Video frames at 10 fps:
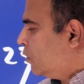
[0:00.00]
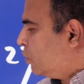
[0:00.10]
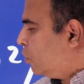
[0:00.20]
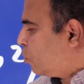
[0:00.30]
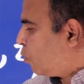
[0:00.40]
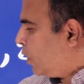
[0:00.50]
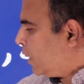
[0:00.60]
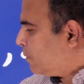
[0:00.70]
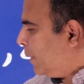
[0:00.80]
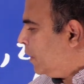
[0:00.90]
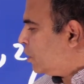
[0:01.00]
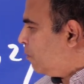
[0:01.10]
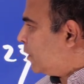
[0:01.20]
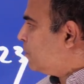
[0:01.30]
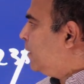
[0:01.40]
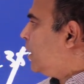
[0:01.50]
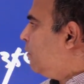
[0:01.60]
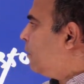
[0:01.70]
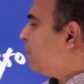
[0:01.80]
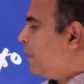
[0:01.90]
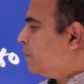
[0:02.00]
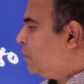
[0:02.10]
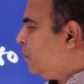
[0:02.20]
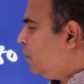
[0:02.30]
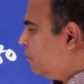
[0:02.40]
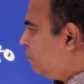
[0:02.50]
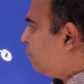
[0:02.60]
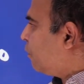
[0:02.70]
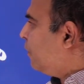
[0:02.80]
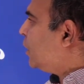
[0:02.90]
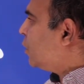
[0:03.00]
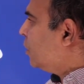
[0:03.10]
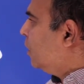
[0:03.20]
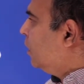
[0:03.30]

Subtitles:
So the total expenditure must be 3150, for which